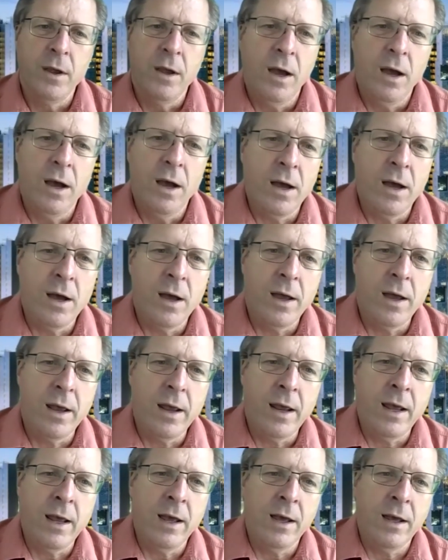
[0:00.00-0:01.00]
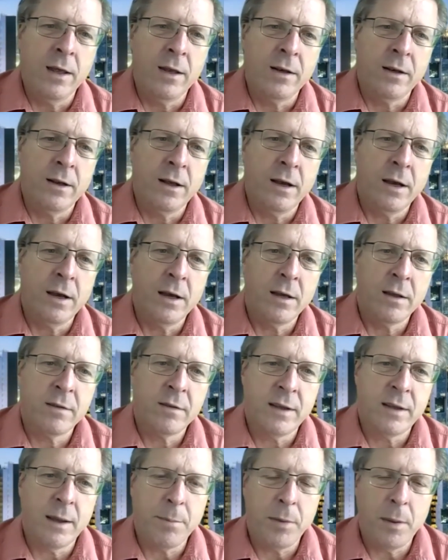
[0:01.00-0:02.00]
Uh, and uh,
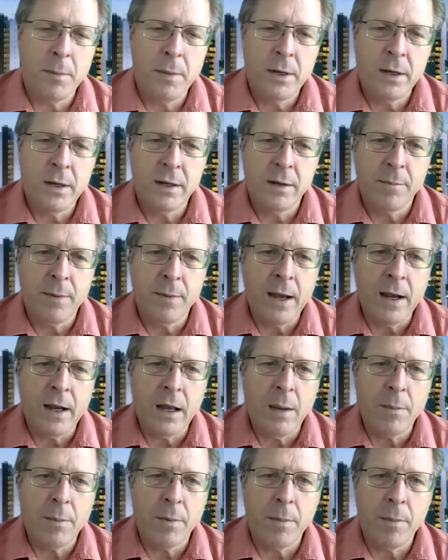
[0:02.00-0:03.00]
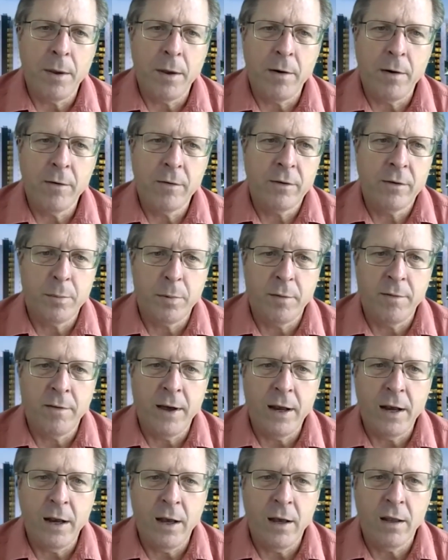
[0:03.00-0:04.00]
supplementing it back up appears to
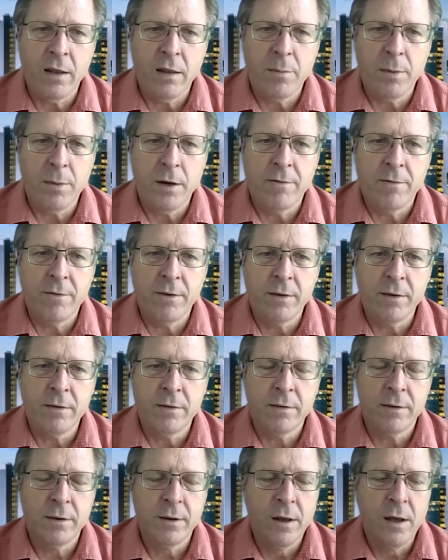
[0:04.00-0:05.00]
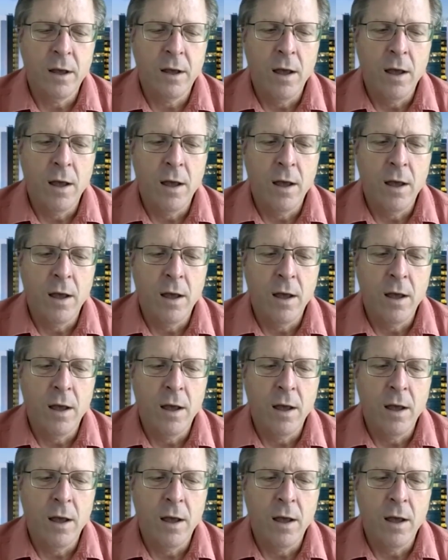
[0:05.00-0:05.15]
provide health benefits.